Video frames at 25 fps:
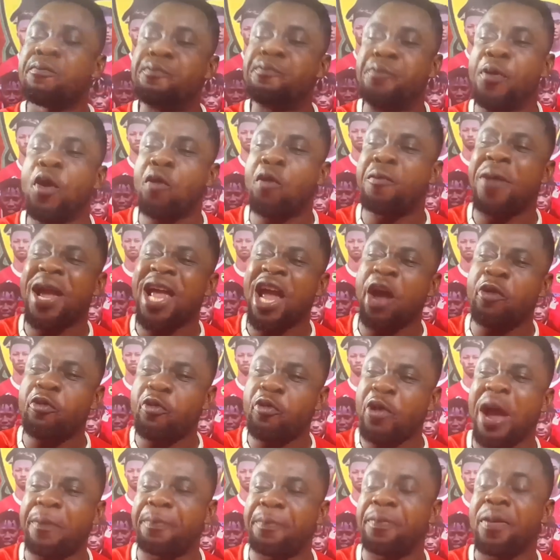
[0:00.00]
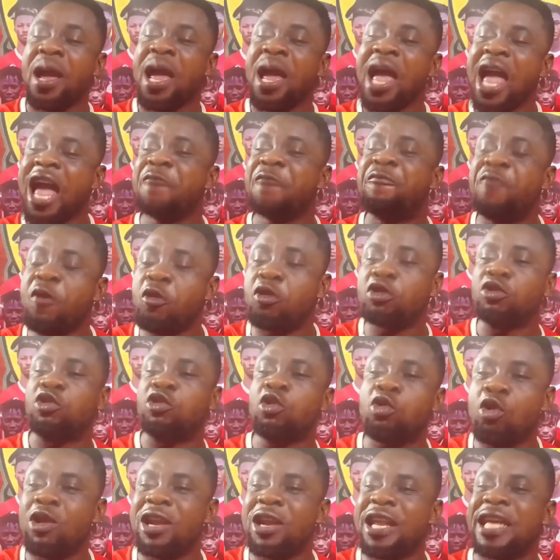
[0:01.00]
Bob, a rep, and for
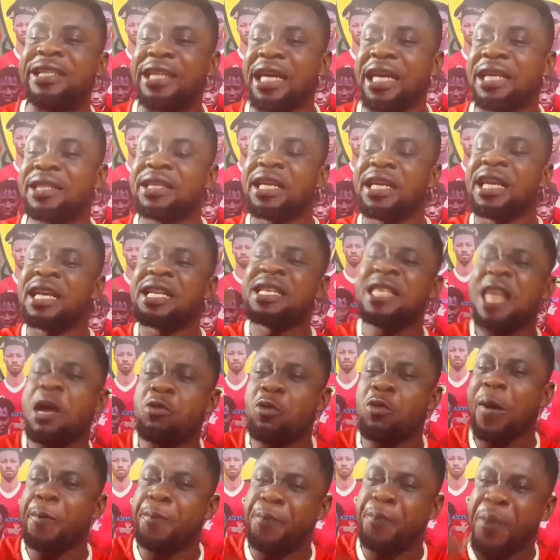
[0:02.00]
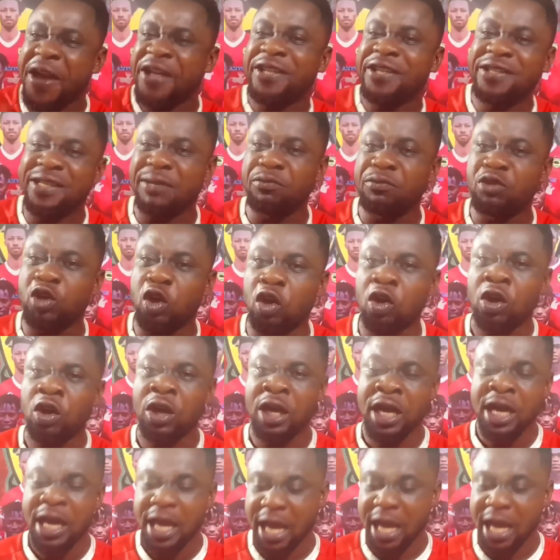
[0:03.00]
Kotoko legend, never pay a team, no,